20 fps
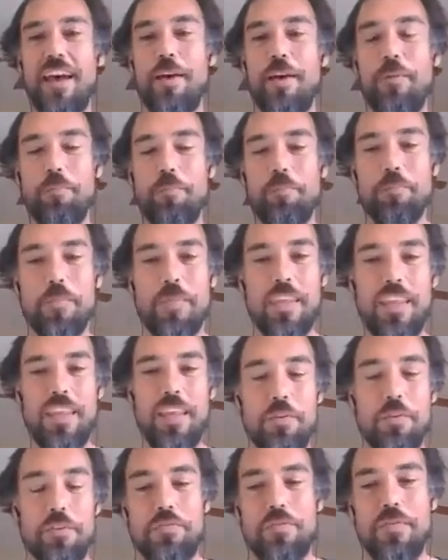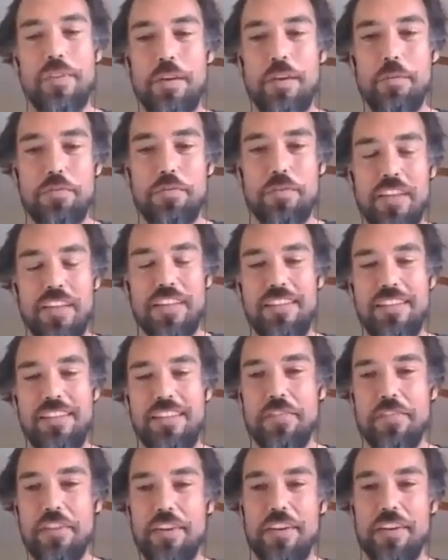Um, it was it was really
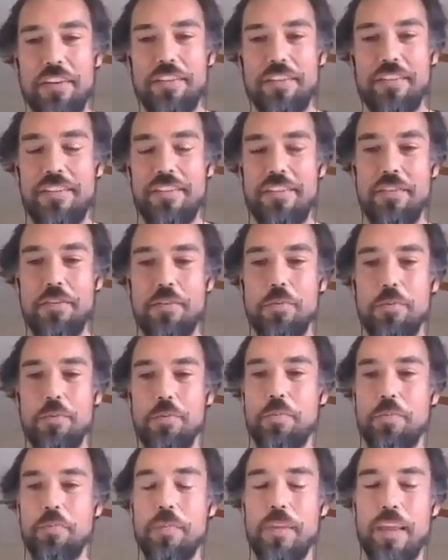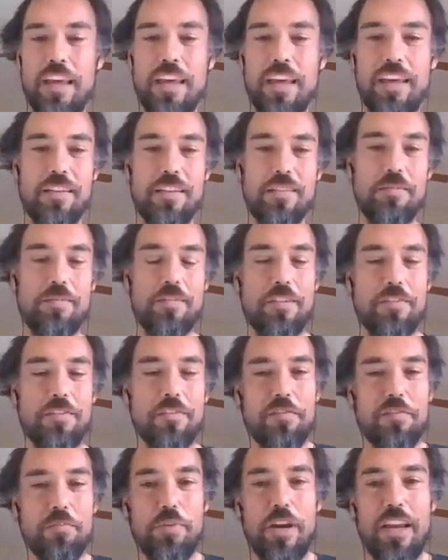difficult to uh, to
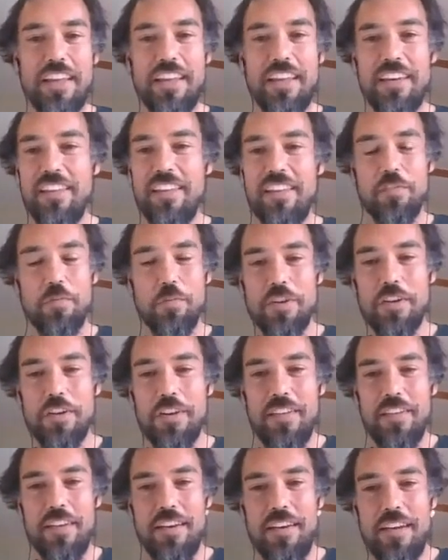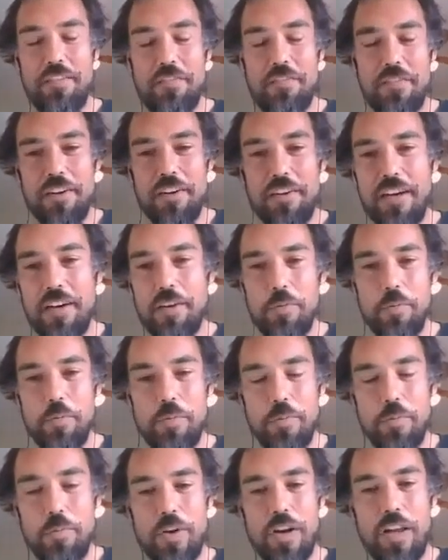sort of break into this world and, and figure out
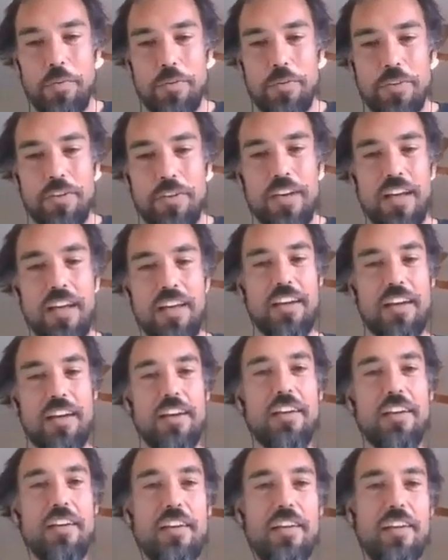what all was going on here.